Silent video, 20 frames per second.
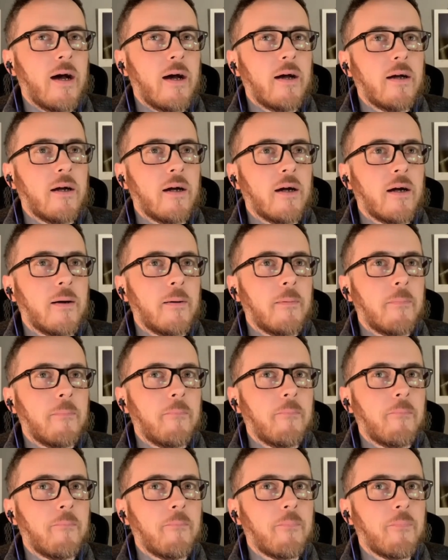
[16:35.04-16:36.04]

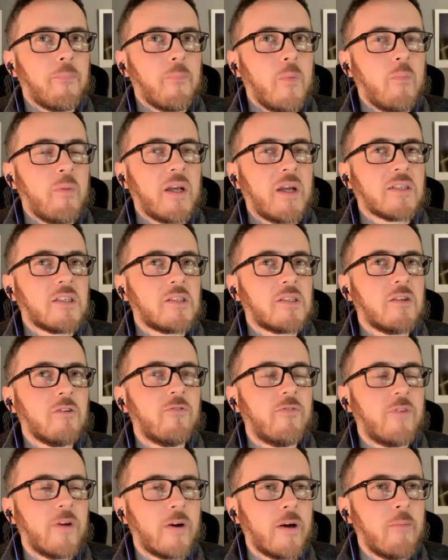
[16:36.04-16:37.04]
um, because I still
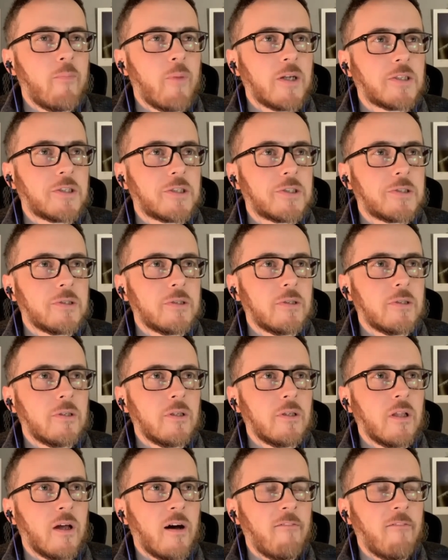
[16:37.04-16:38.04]
very much
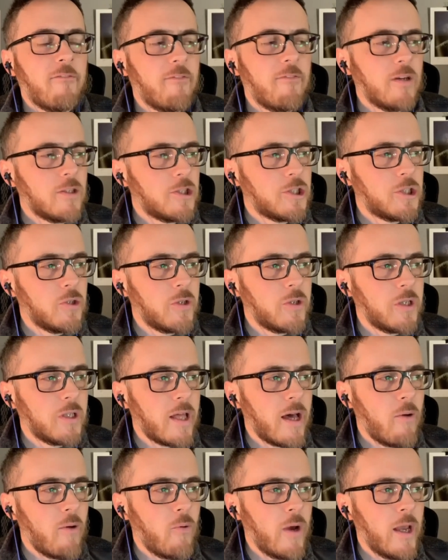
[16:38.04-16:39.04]
love shooting
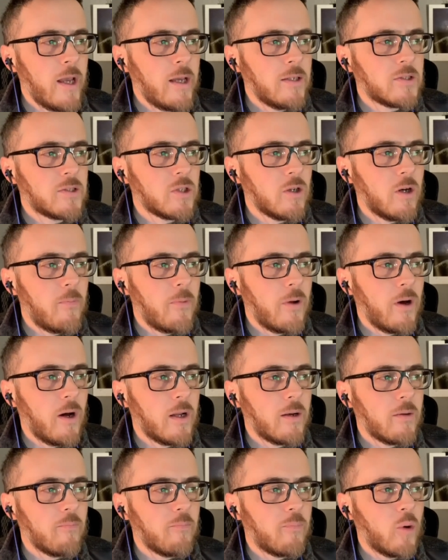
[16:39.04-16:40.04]
that way. So I'm
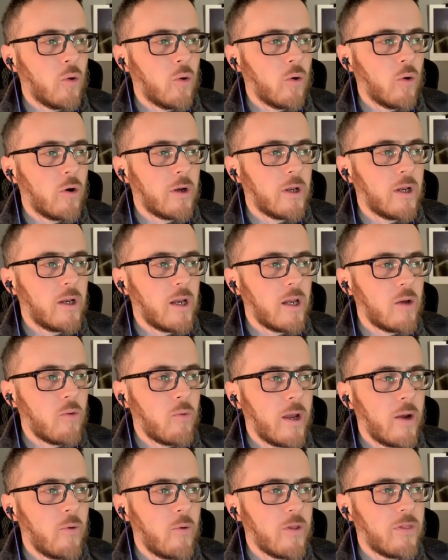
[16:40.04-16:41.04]
not bored in any way
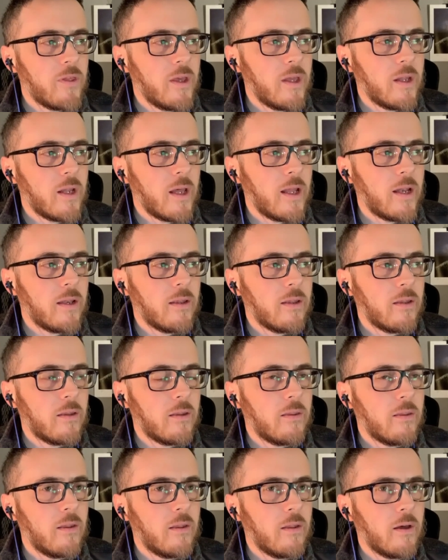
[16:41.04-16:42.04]
with it. And
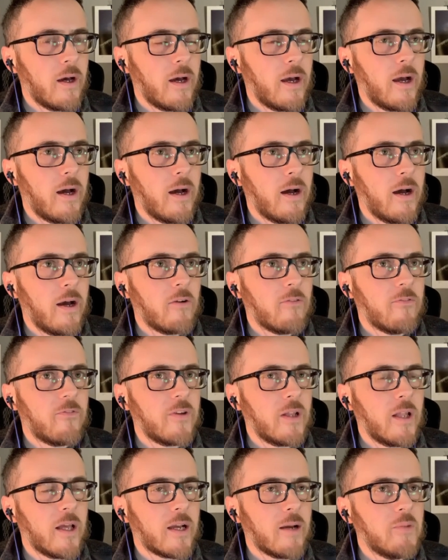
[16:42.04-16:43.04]
I, I don't feel
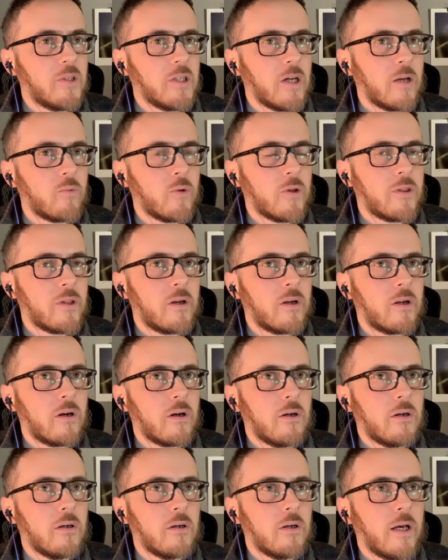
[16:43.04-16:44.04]
like I'm done with it at
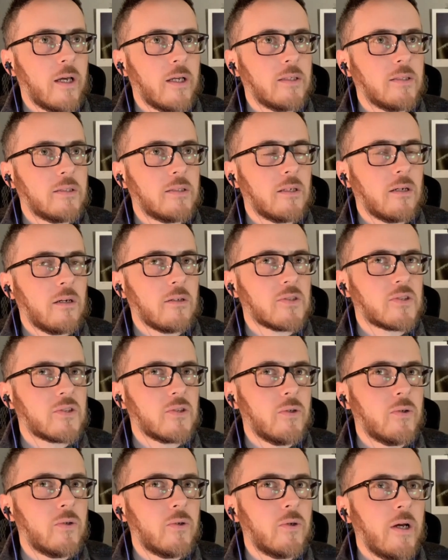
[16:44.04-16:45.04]
all. And
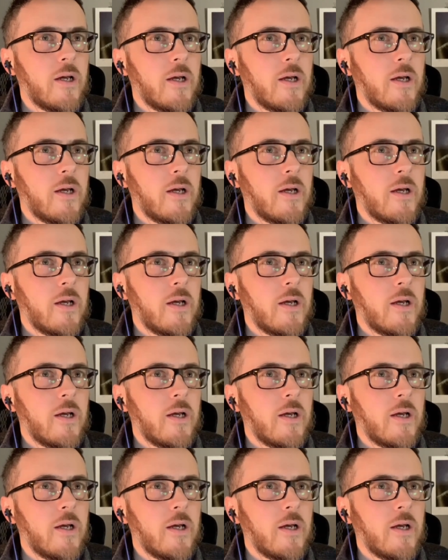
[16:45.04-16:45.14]
also,